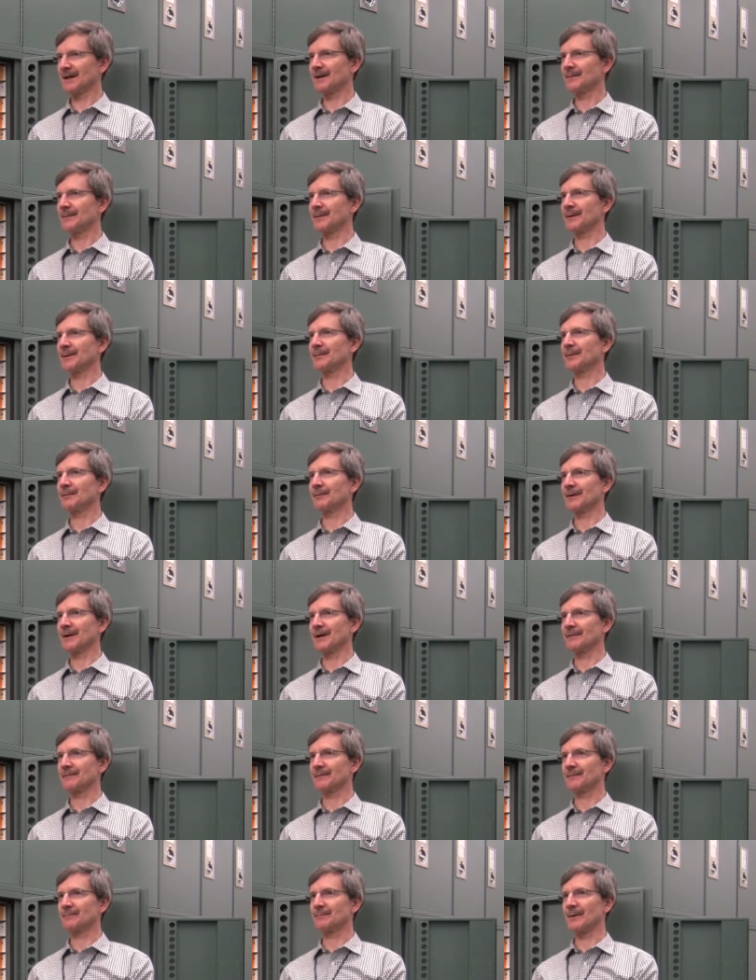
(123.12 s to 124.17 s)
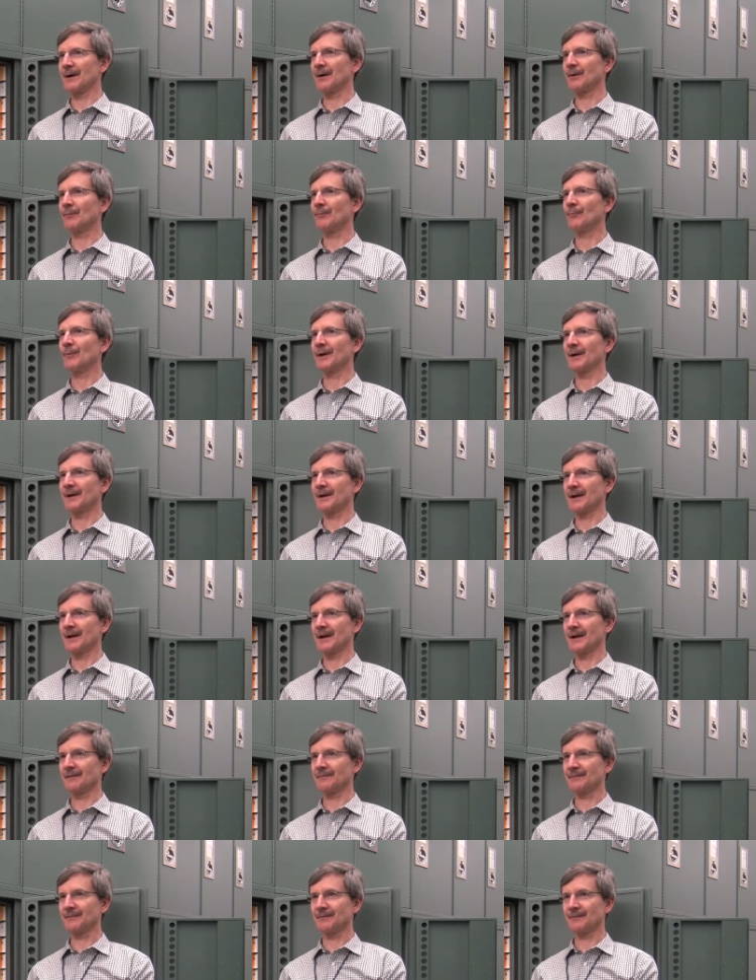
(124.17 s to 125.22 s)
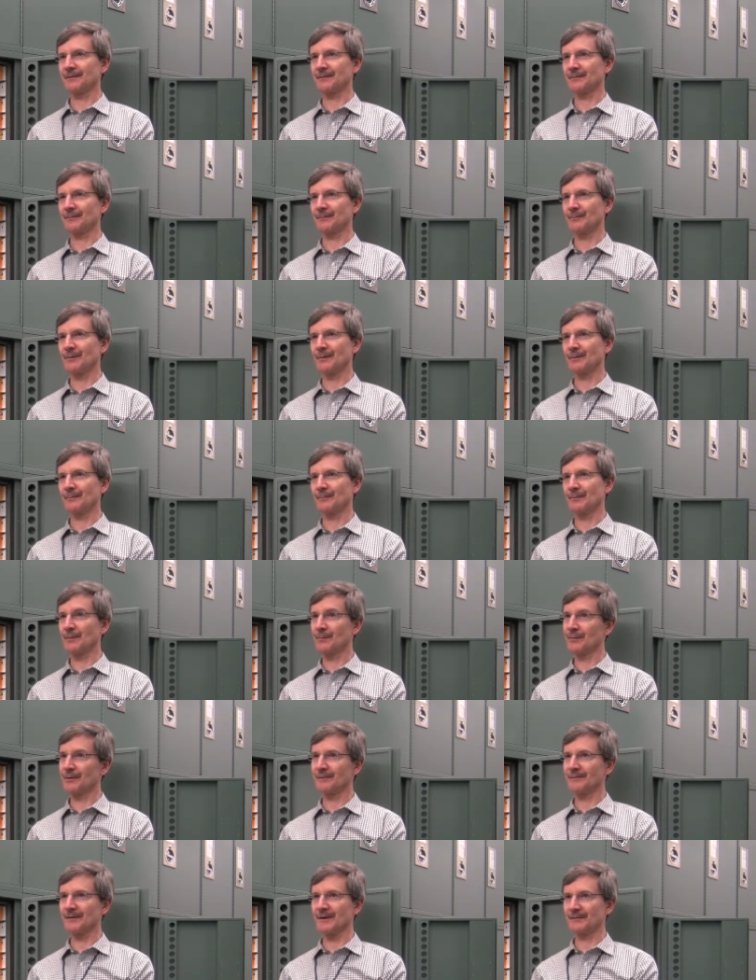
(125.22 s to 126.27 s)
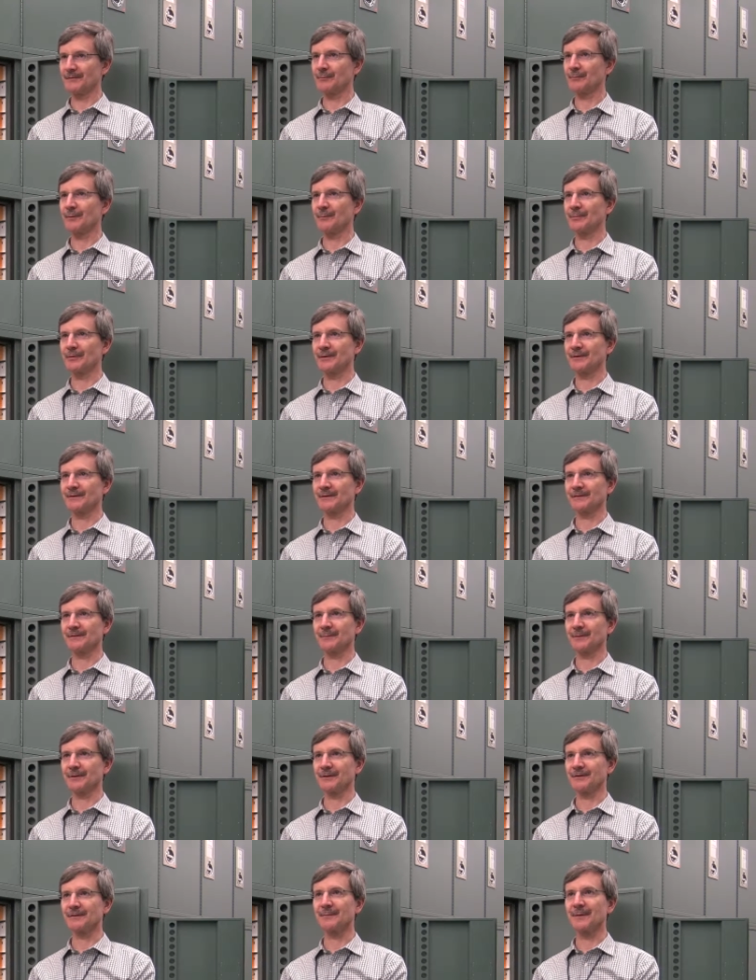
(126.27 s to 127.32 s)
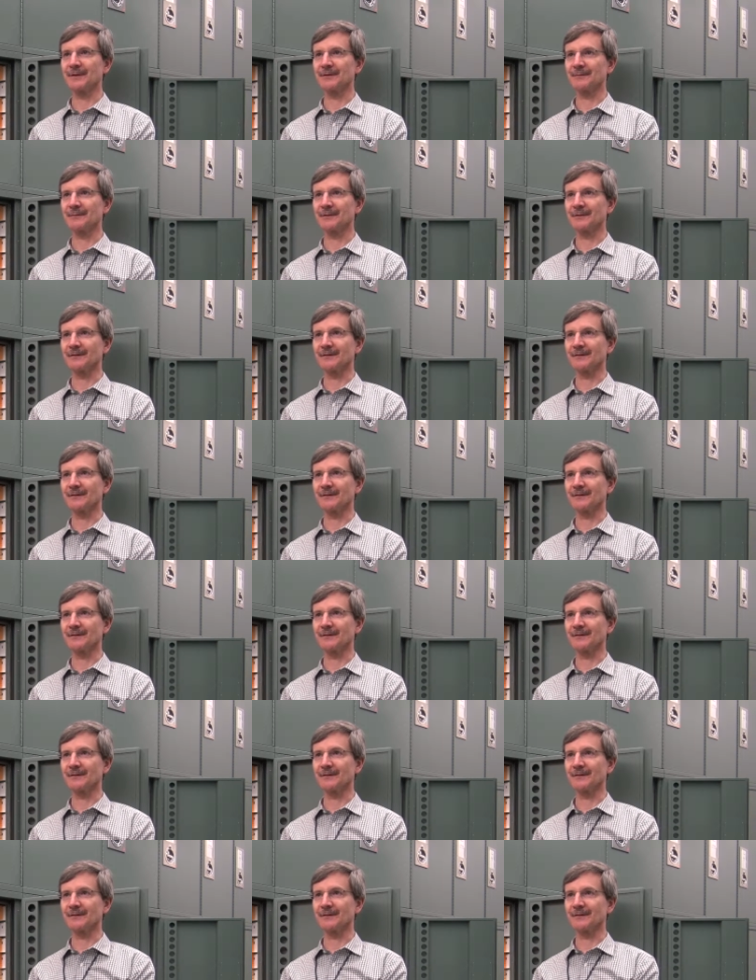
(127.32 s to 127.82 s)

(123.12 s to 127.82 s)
how many, but we have about 1.5 to 1.5 to 1.6 million specimens,